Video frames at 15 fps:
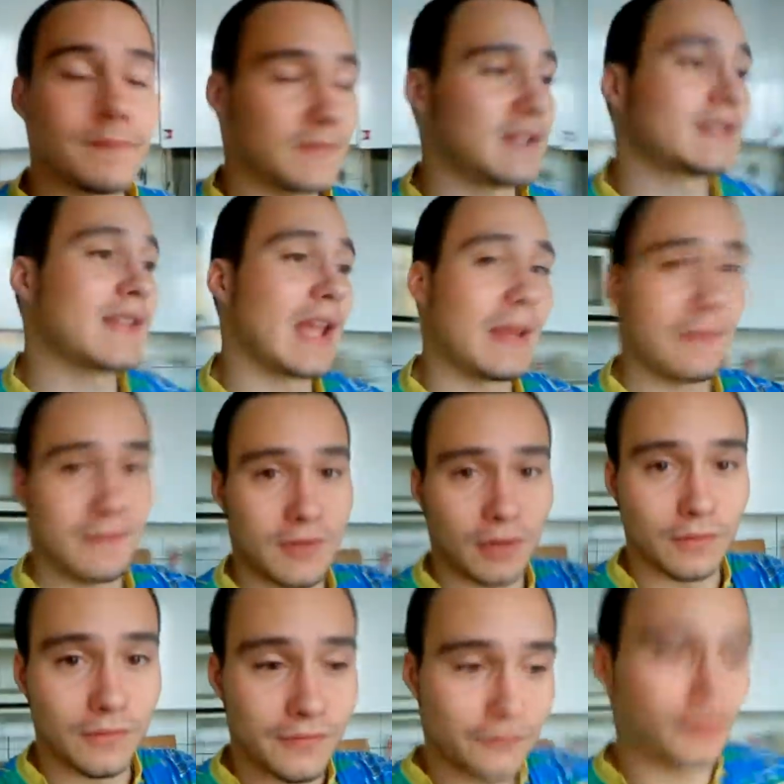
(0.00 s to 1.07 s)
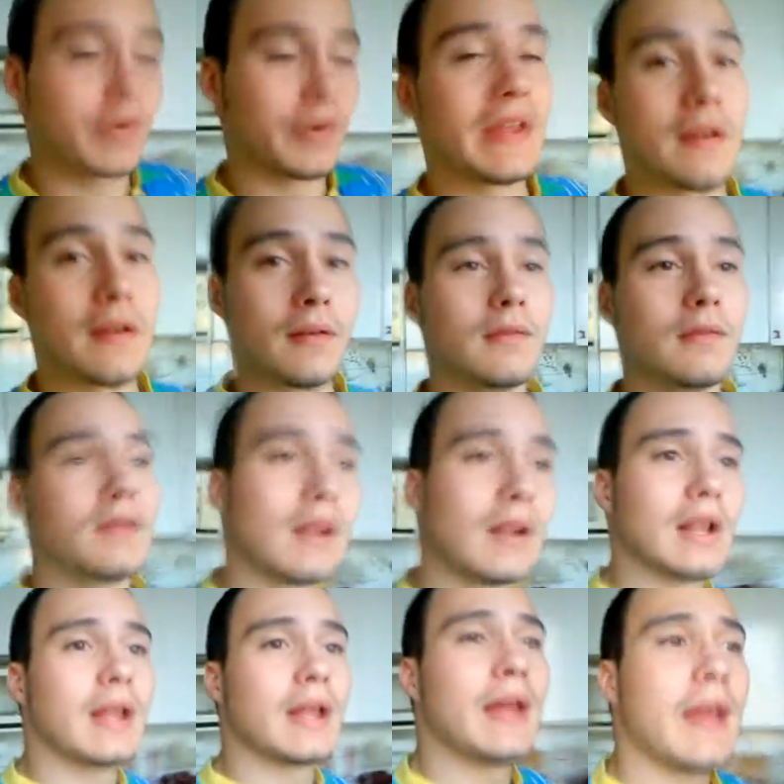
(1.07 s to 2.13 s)
This time, you know, for real.
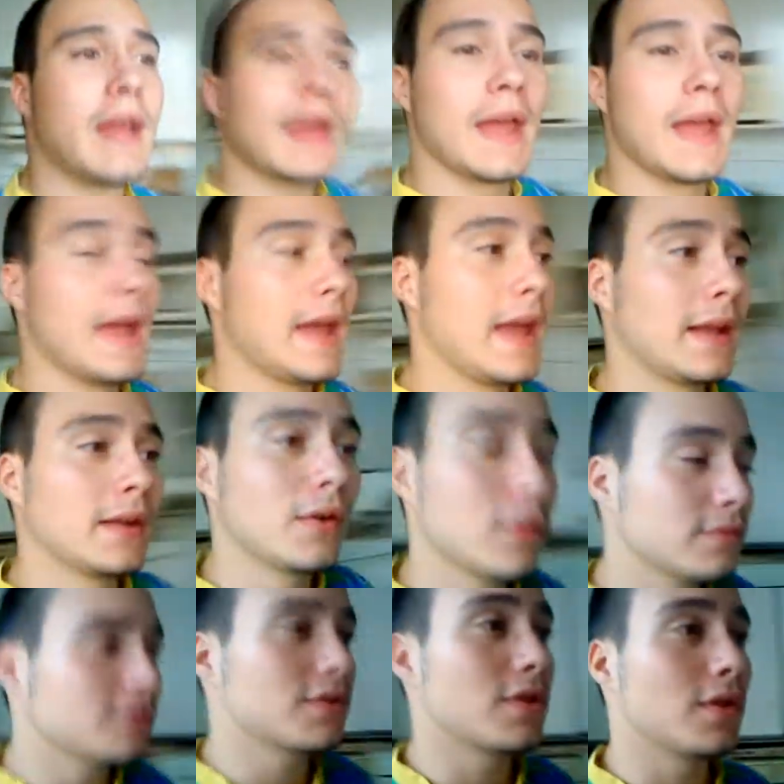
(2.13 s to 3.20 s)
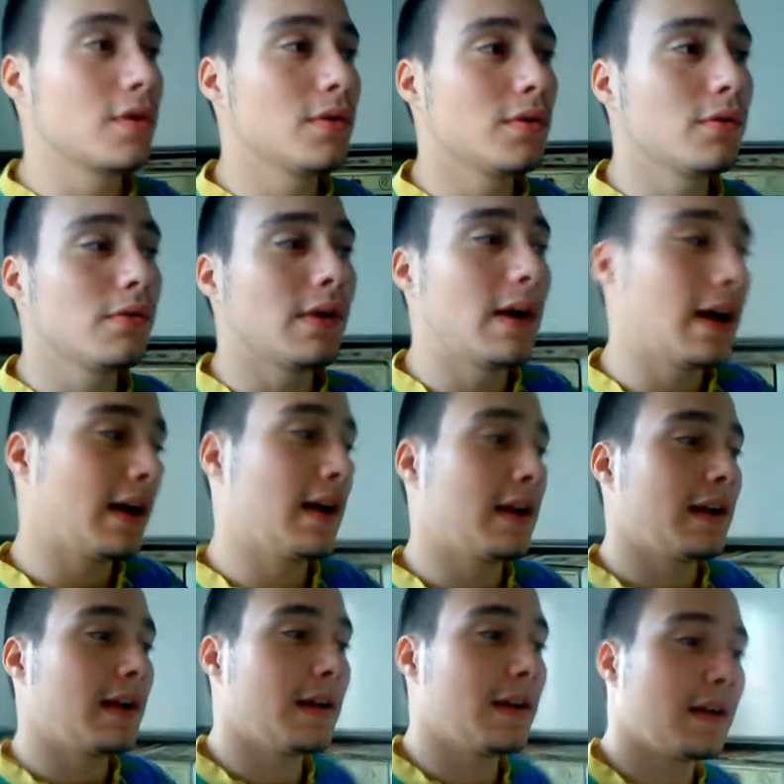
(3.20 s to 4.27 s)
And also,
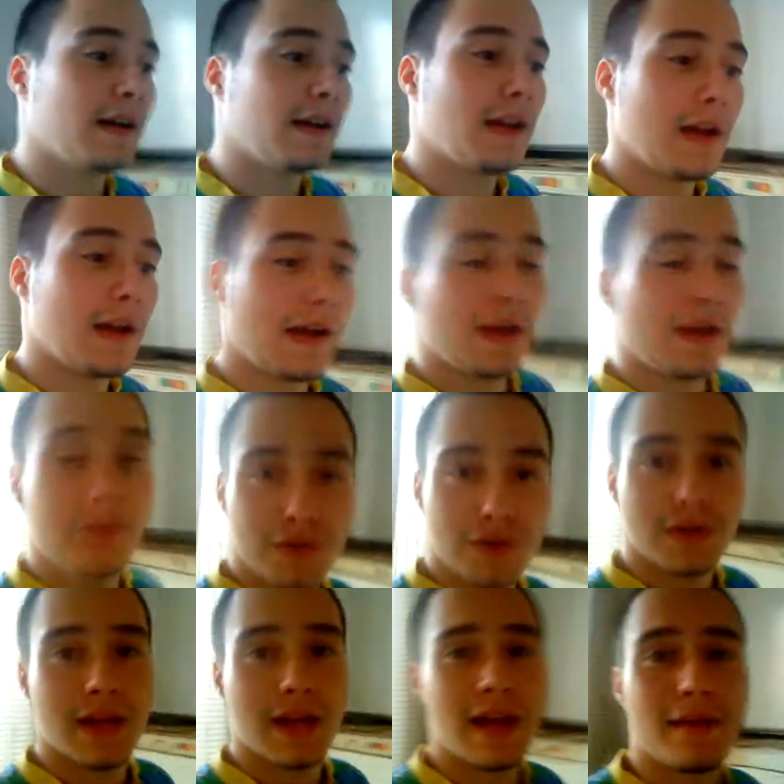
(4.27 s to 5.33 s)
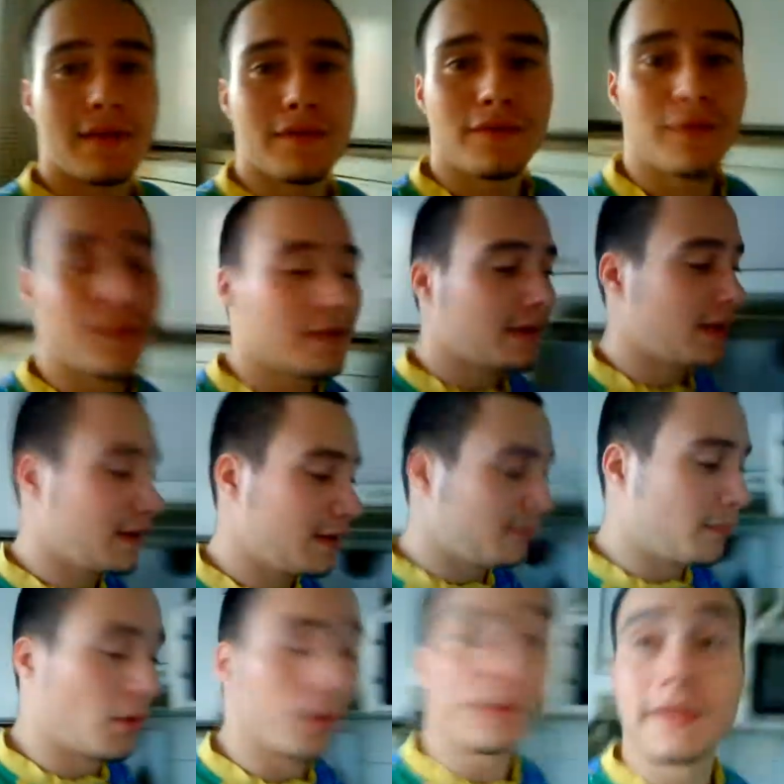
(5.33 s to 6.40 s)
I officially have
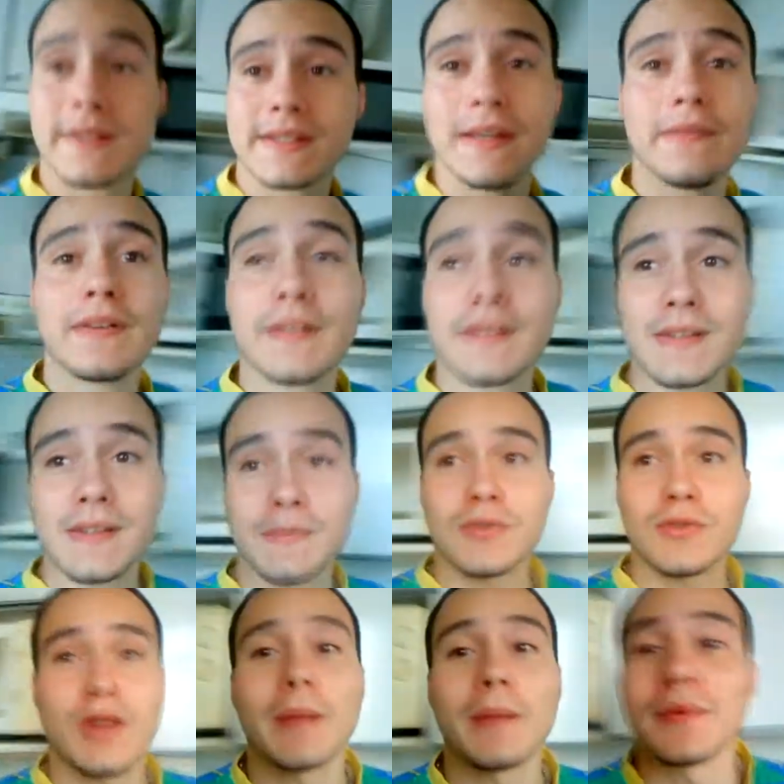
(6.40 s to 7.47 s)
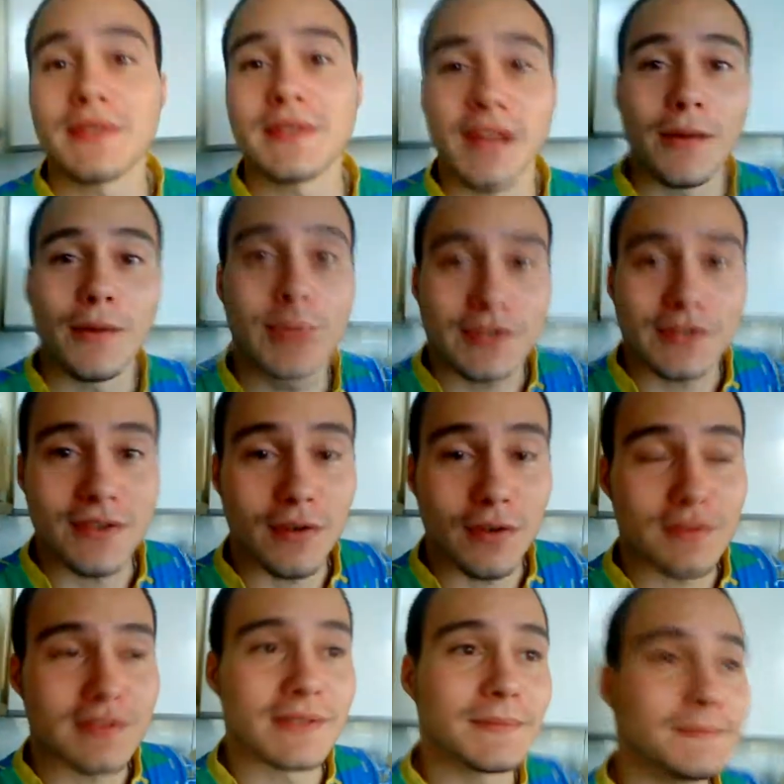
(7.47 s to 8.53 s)
more than 70 subscribers now, which is
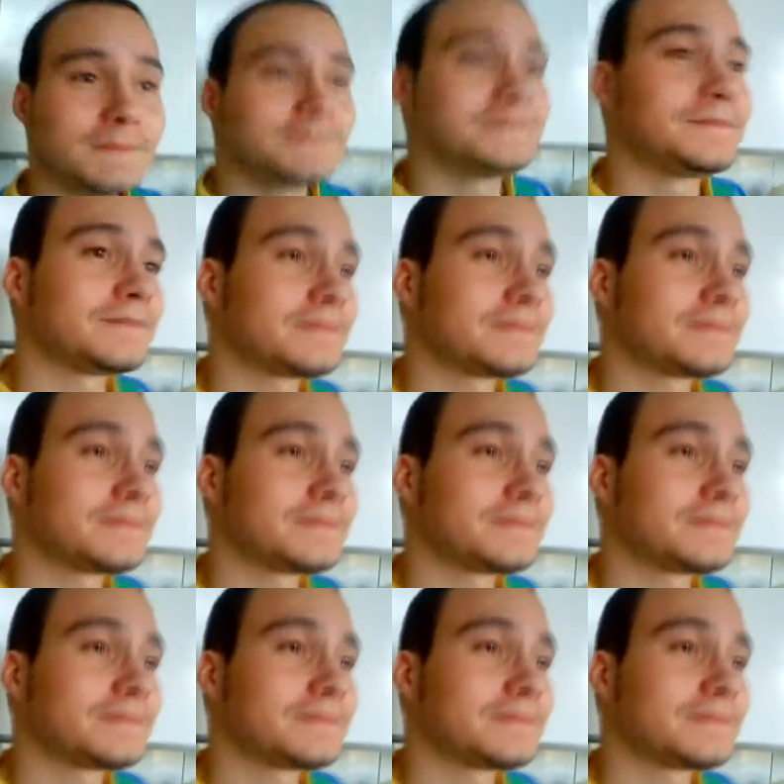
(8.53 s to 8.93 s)
awesome.